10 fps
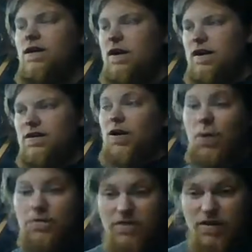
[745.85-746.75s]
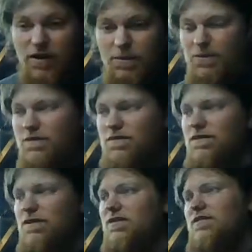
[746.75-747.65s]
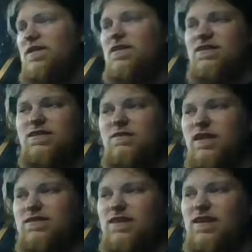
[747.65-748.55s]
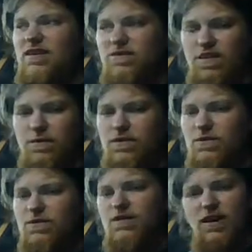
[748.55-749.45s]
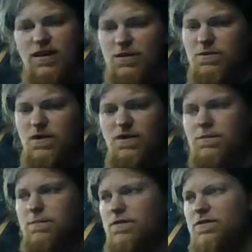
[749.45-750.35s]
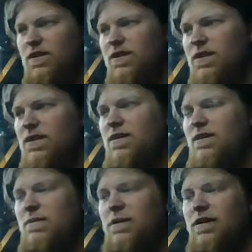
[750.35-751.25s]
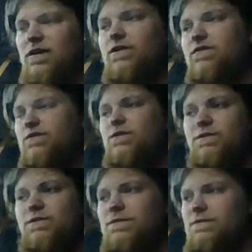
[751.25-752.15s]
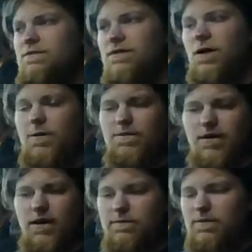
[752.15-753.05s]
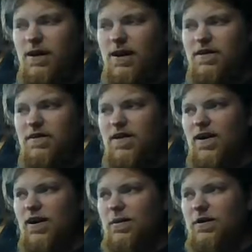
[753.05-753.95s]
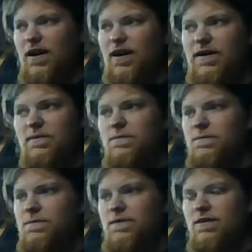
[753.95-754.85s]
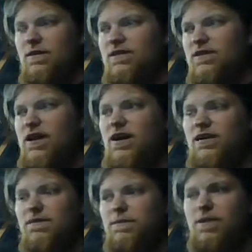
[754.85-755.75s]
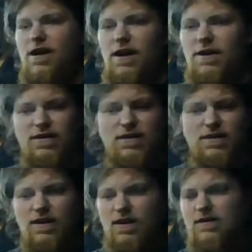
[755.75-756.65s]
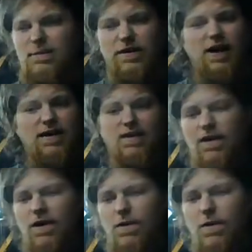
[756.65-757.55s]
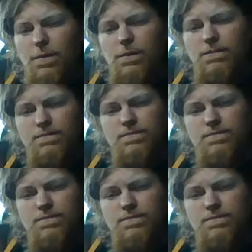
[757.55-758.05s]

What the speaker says: I hopefully get approved. So sometimes they like to fuck with you and delay you and all that bullshit, but it goes through. Hopefully, it comes back okay. I sign off. I pay. I take my gun and I go home.